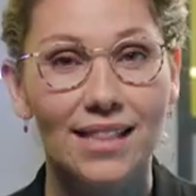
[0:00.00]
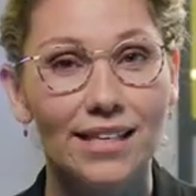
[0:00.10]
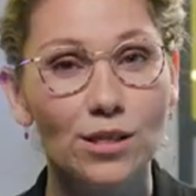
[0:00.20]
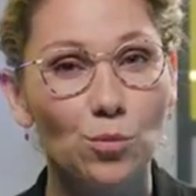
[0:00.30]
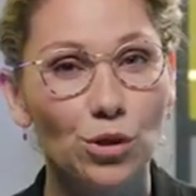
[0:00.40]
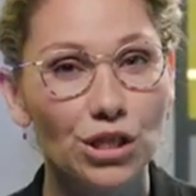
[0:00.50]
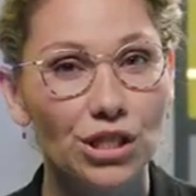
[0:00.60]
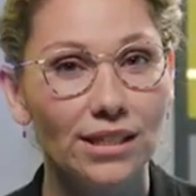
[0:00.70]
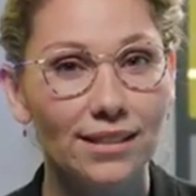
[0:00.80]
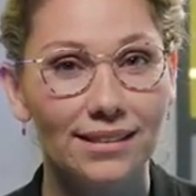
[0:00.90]
This
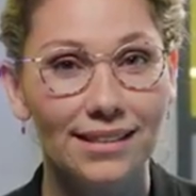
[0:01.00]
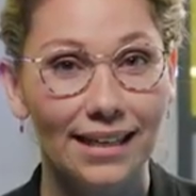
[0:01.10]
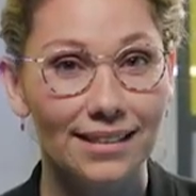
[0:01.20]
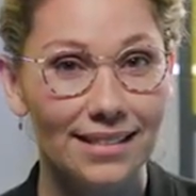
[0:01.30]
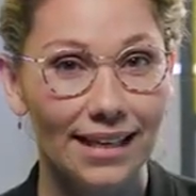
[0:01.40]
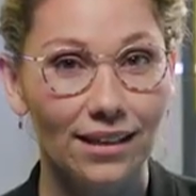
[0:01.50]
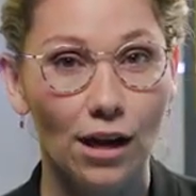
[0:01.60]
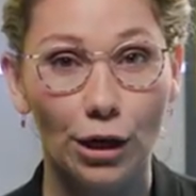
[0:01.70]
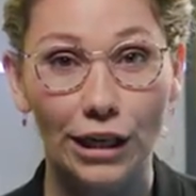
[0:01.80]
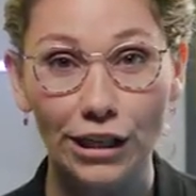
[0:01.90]
worksheet contains data
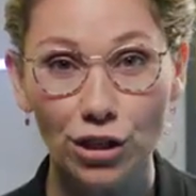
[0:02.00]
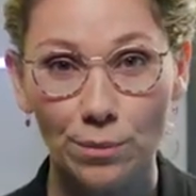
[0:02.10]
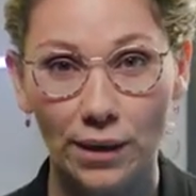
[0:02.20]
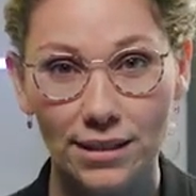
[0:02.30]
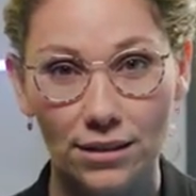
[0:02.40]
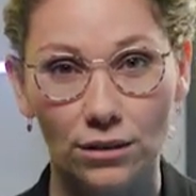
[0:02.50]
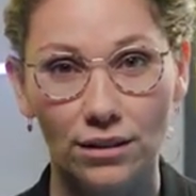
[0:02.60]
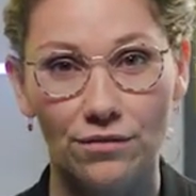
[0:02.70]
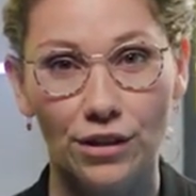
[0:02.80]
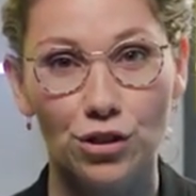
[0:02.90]
on each bicycle
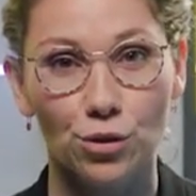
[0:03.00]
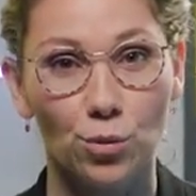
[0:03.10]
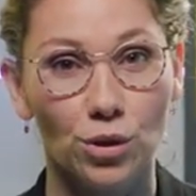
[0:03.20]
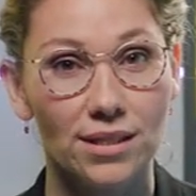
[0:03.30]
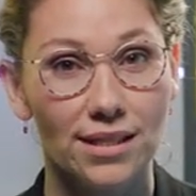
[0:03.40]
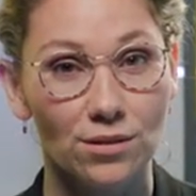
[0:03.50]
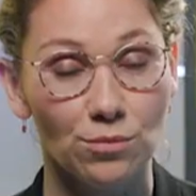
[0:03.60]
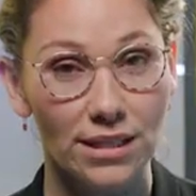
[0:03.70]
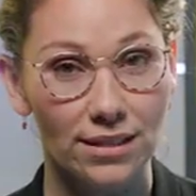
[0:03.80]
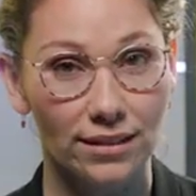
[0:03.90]
AdventureWorks has
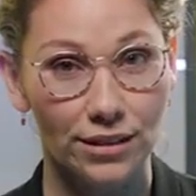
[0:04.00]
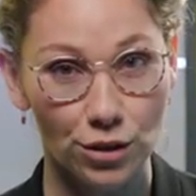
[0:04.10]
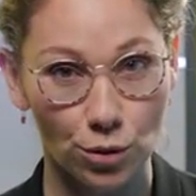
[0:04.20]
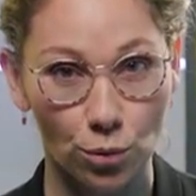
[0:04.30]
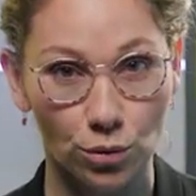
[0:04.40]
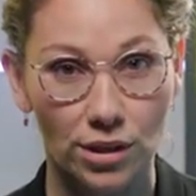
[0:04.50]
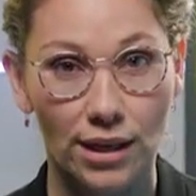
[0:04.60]
recently sold,